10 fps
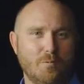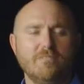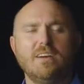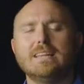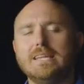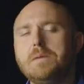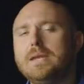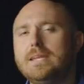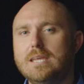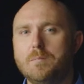What if I
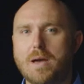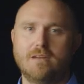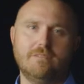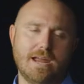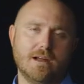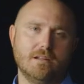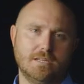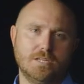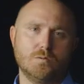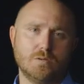limited the amount of air the
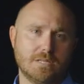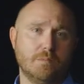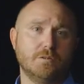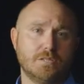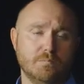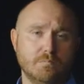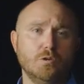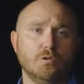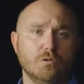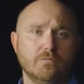engine was able to
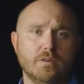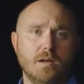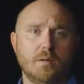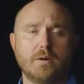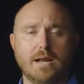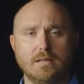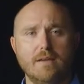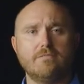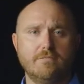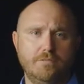move, but I
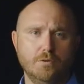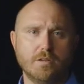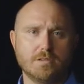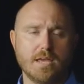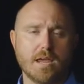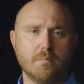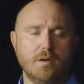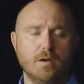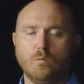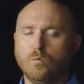left the fuel the
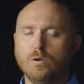same?